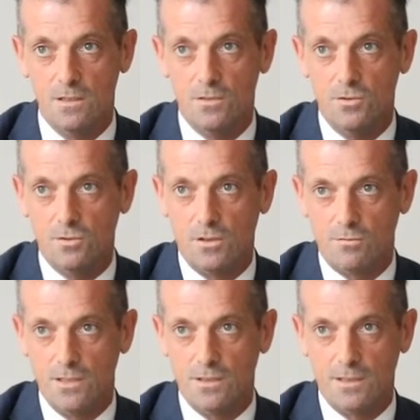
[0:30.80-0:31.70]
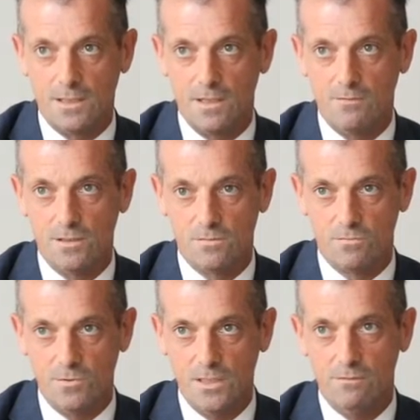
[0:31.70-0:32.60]
you're going to create an account that's
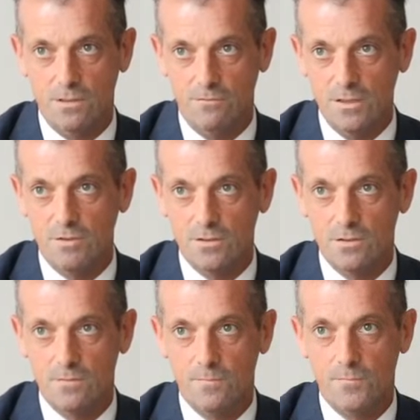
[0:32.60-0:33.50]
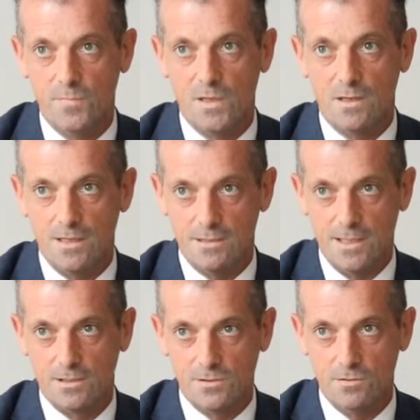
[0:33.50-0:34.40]
really, really vivid and
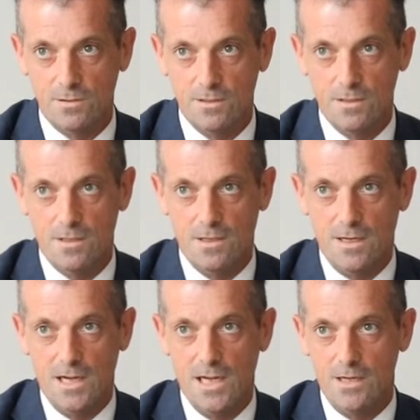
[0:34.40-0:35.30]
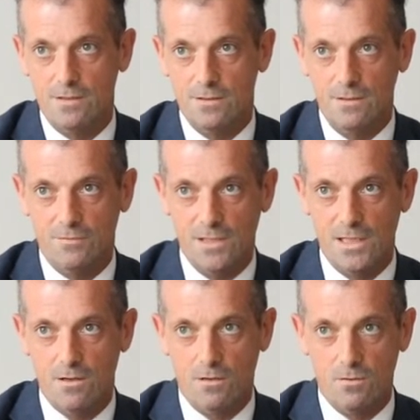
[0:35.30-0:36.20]
textured. And if they
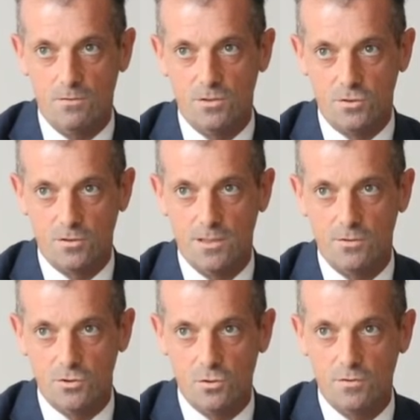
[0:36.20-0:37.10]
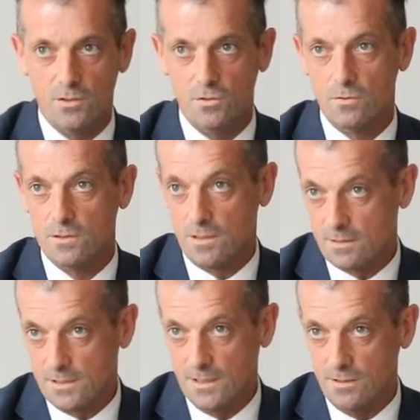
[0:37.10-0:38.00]
are going to try and show that you're
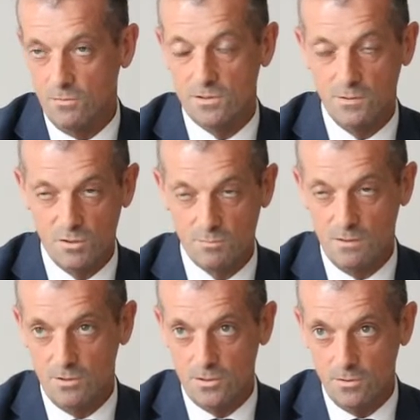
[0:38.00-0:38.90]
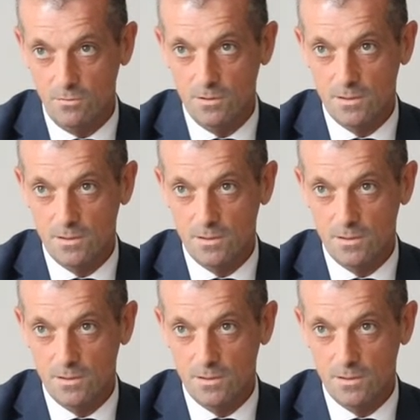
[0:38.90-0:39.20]
intoxicated, which they must be able to do,